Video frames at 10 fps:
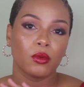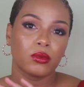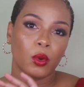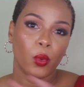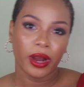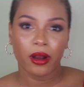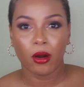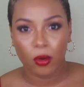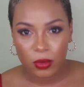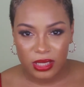the
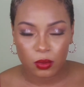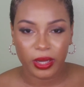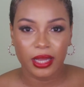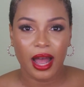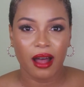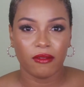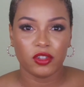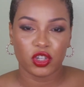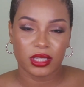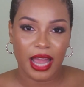warehouse will have
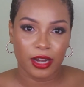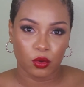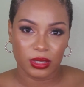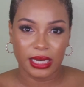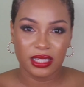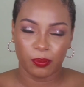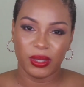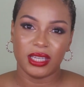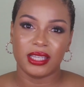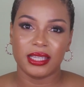just like those little
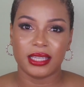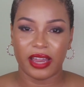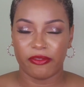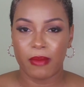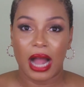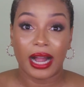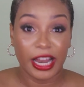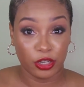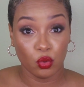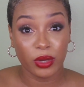pieces left back,
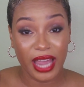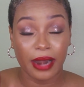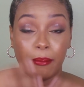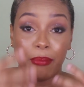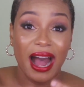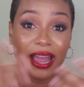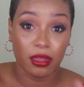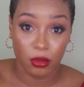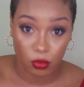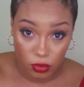and you can buy
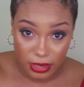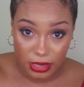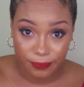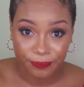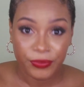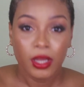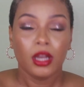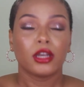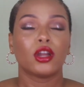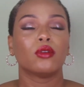those.
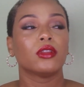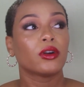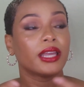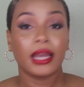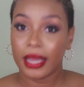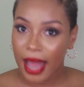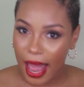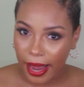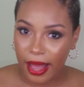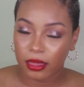Now luckily
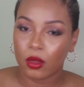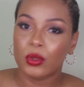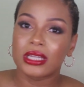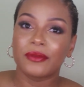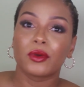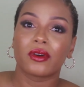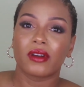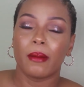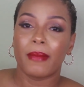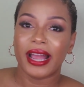I had those left over
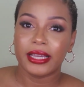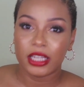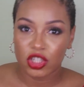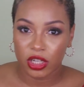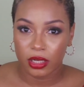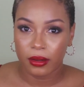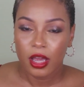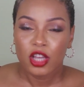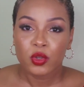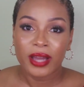from my kitchen,
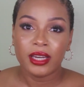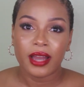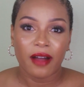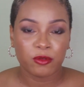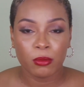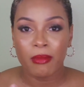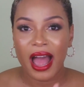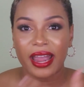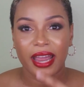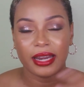so I didn't have to
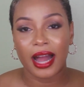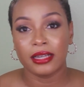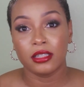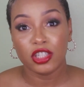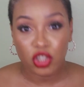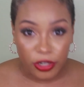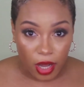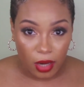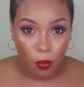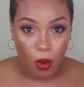buy any
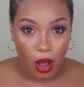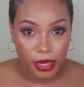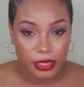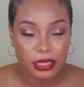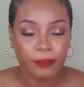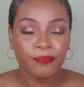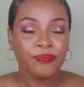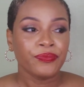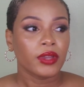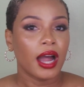additional ones.
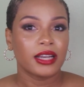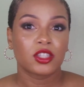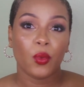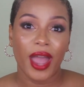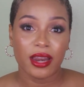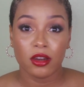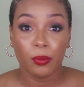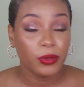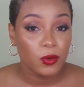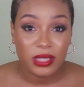And so I ended
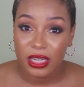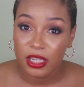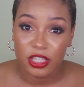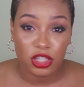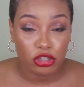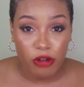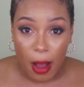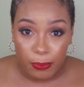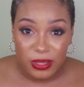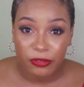up using the
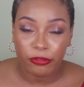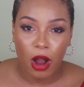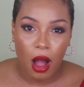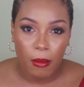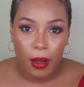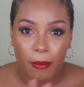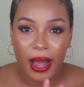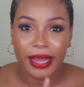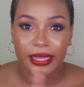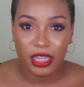scraps from
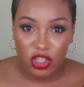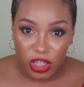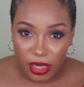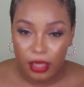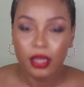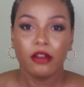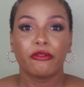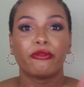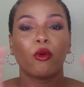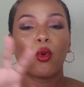my kitchen
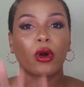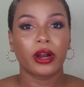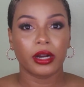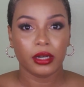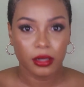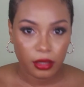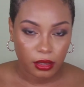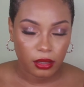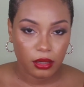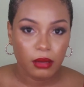for
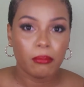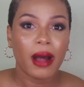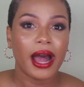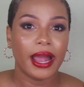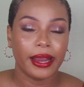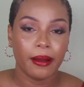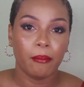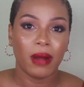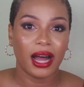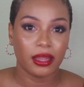my
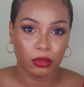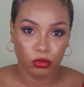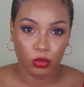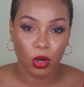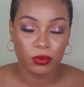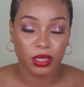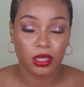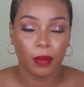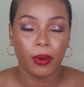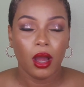bathroom
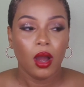countertop,